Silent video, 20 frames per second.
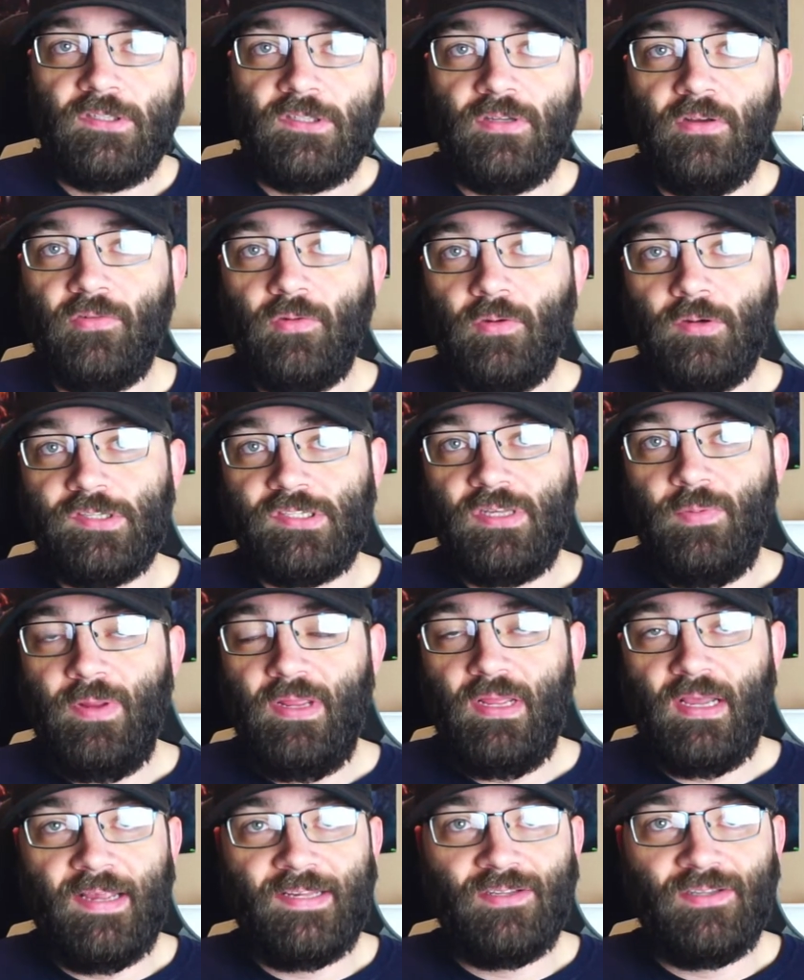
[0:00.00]
So of course, to
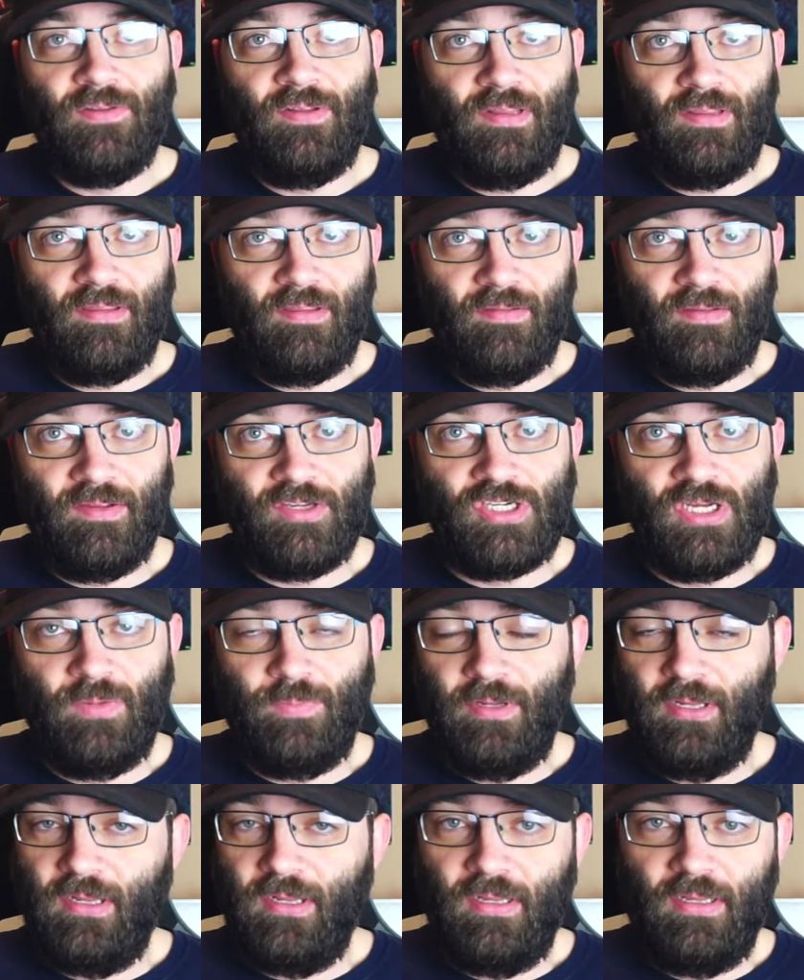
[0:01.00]
me, I still think that the
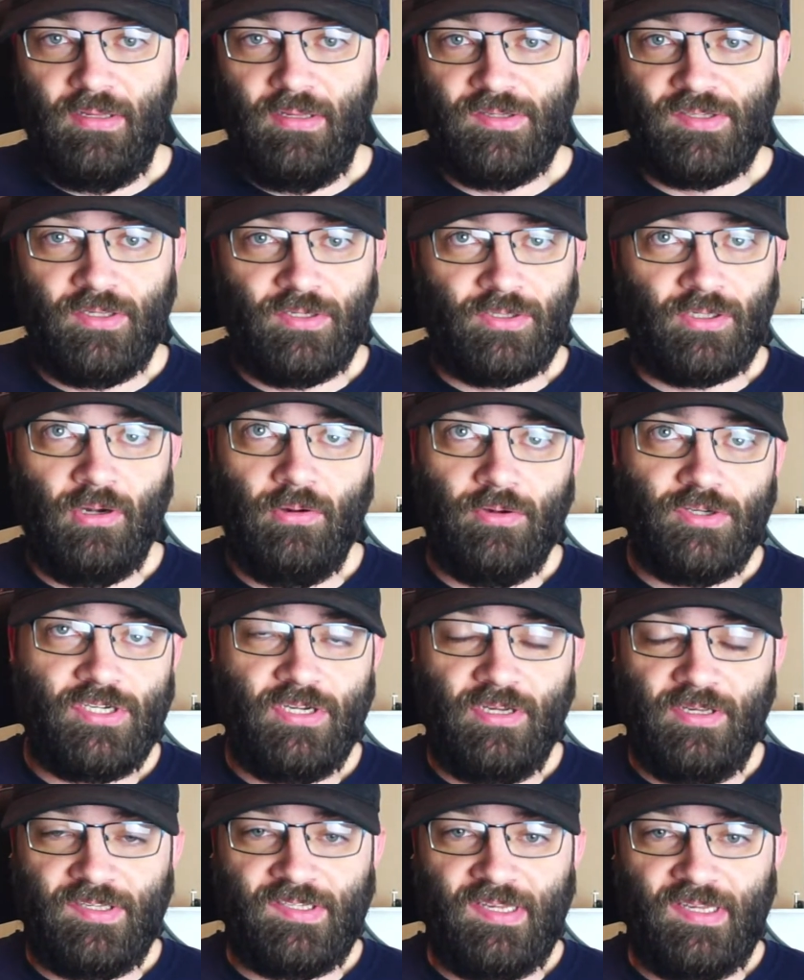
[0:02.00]
shipping is
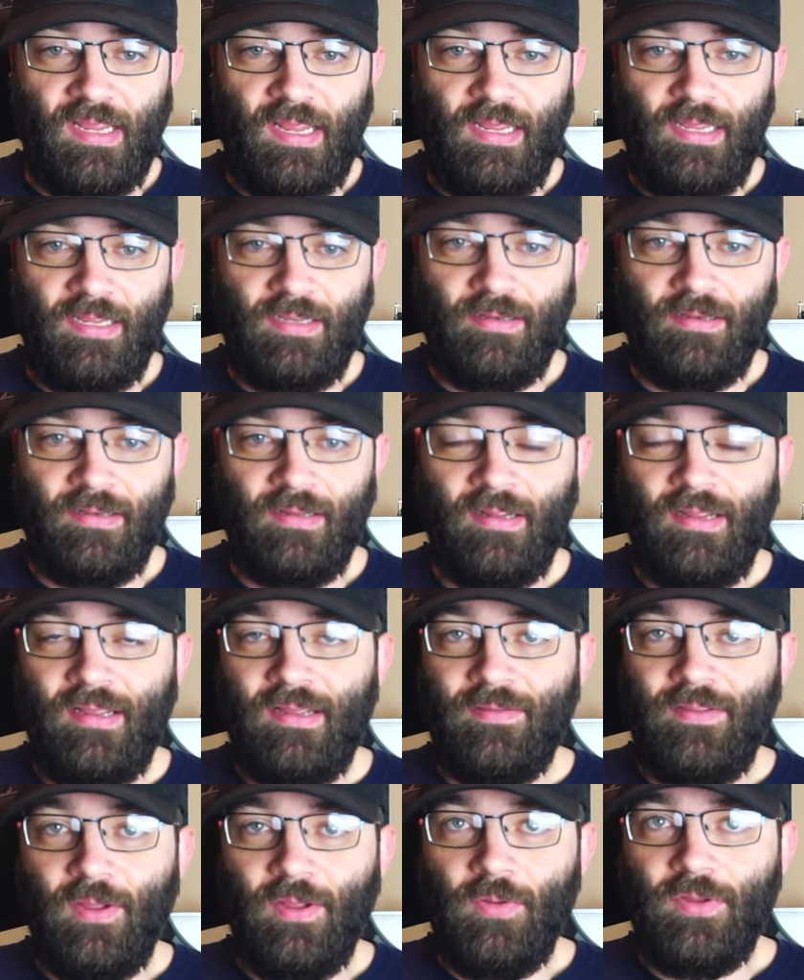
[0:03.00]
atrocious, and
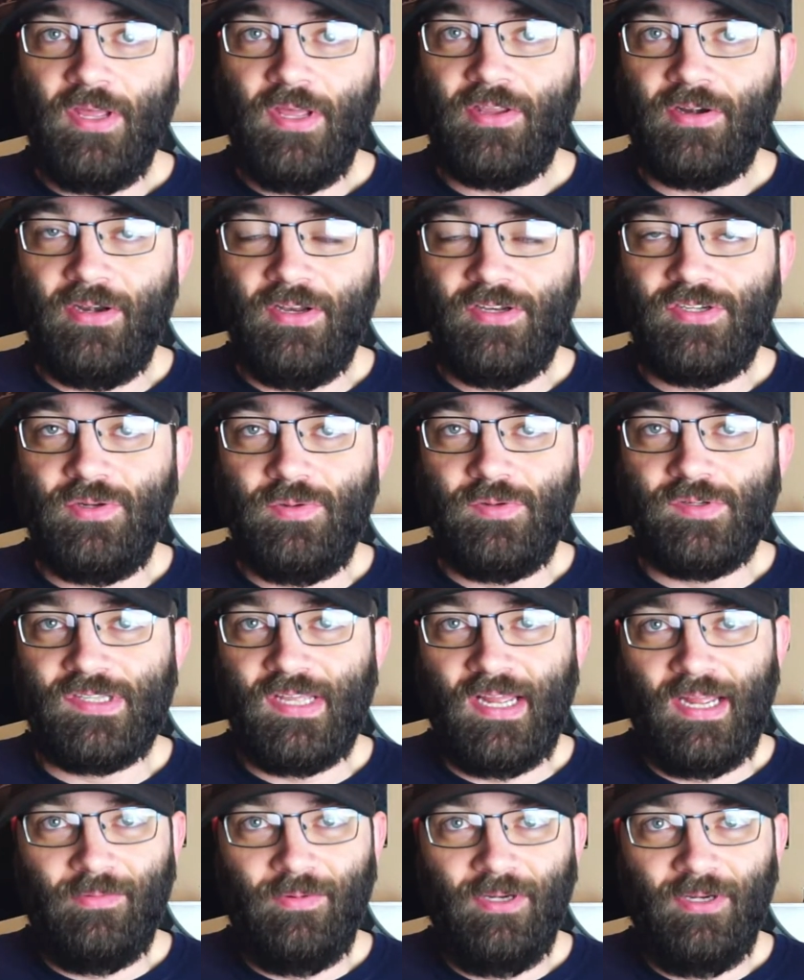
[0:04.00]
the only other issues
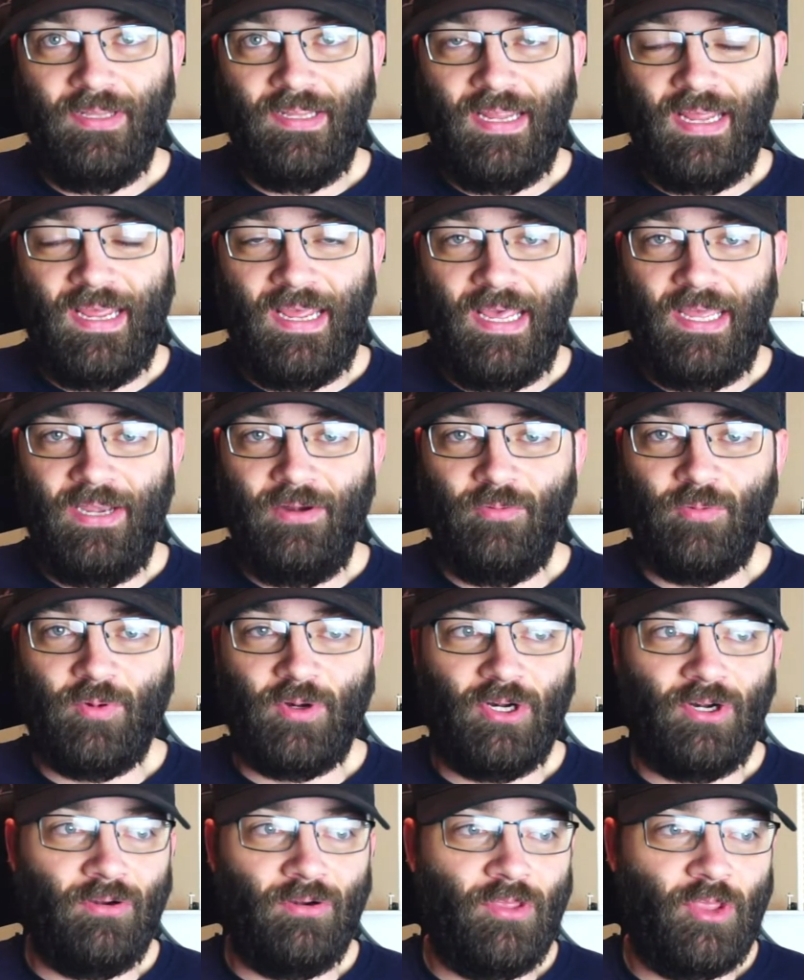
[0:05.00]
that I really had
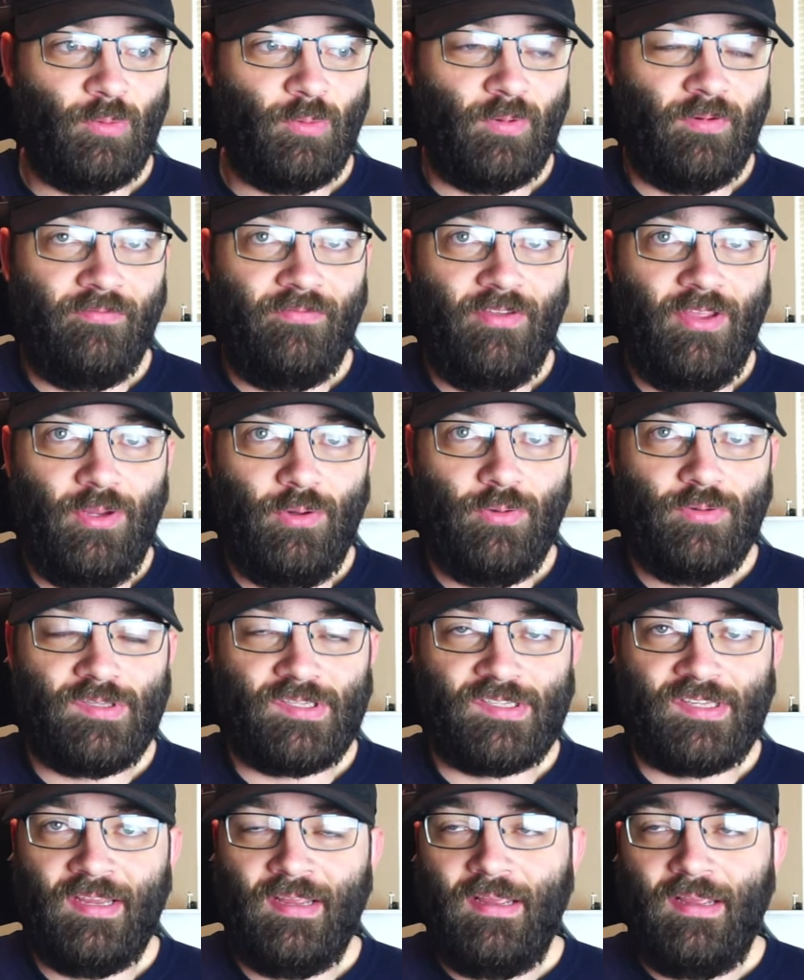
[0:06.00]
were the
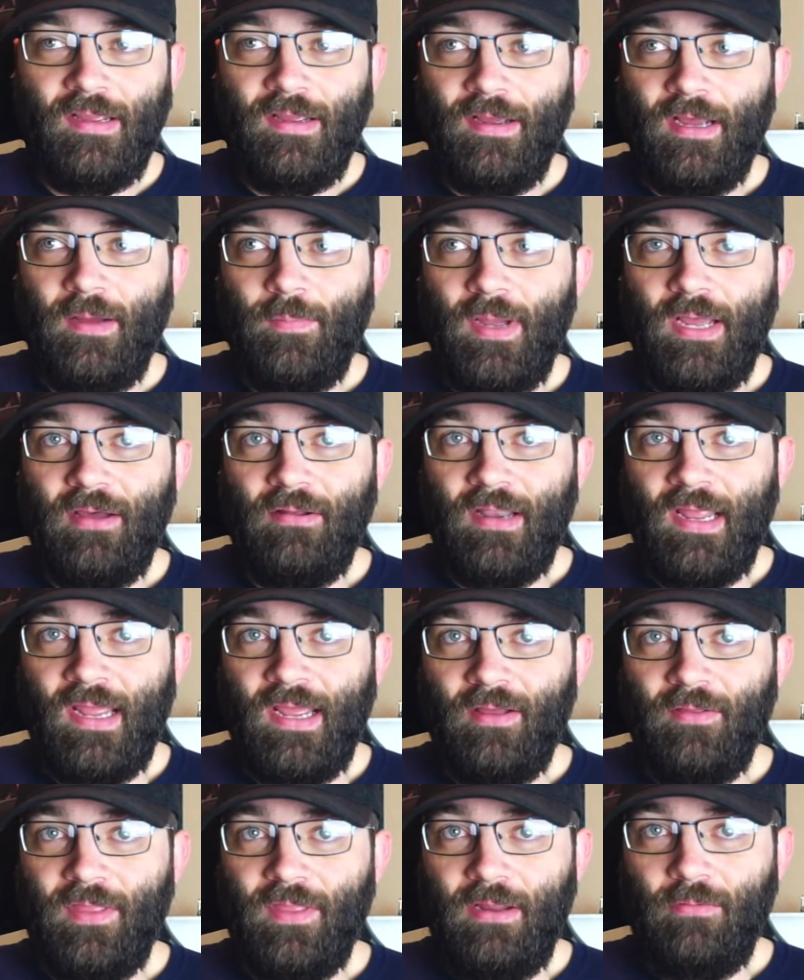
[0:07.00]
reviews about
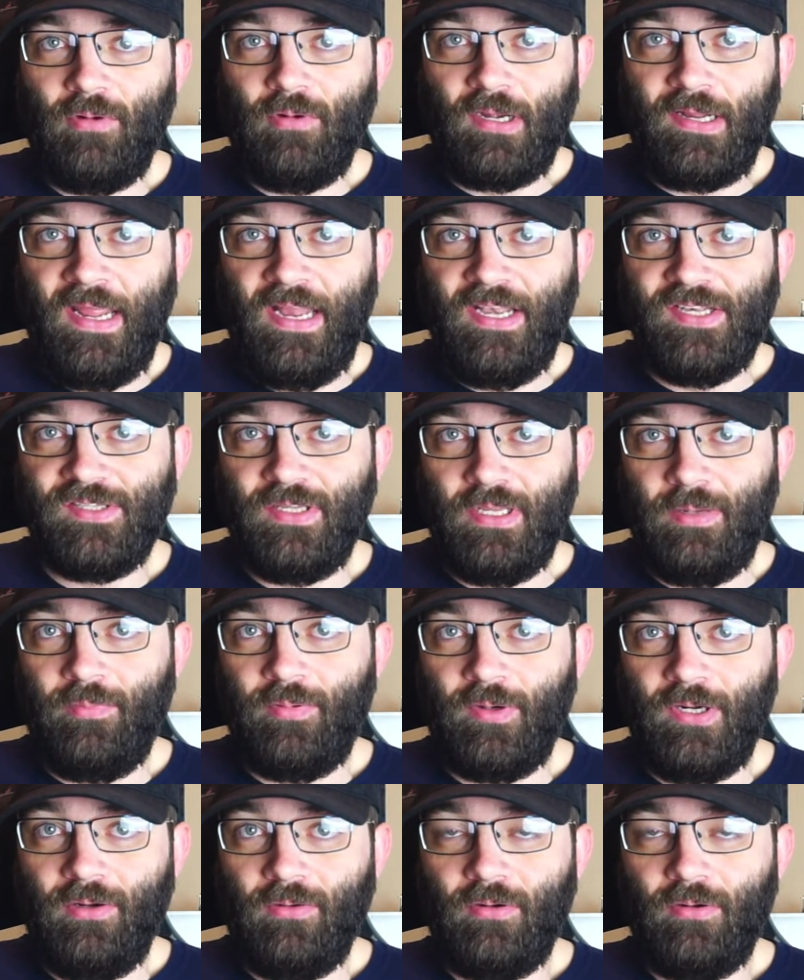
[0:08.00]
how they were canceling
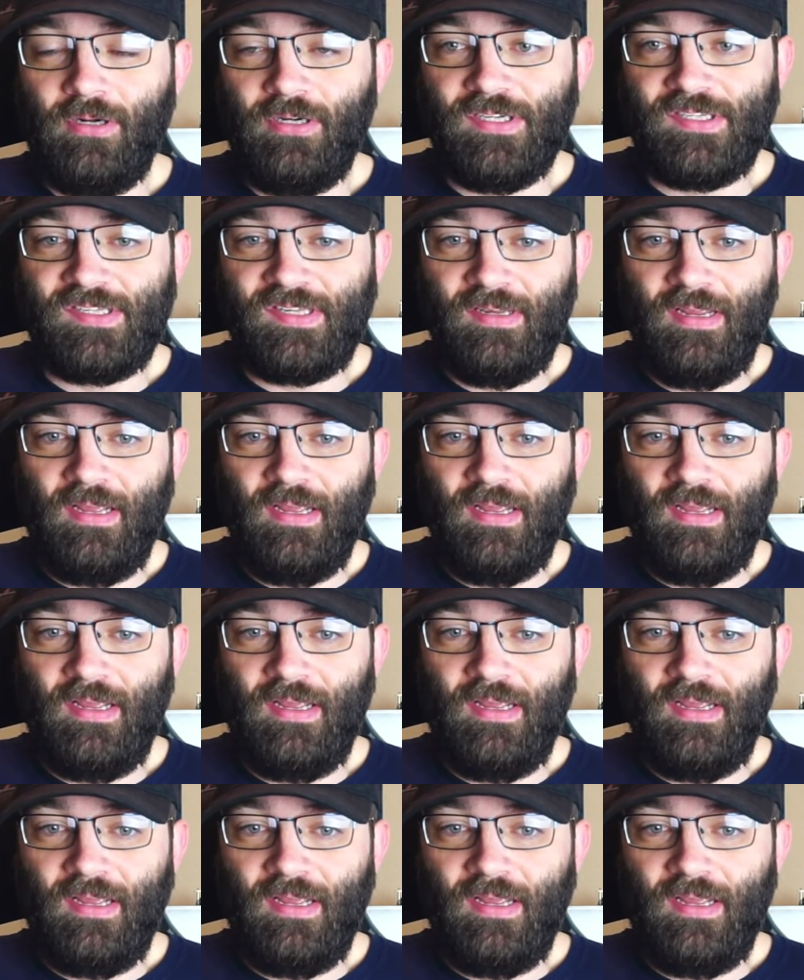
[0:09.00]
pre-orders.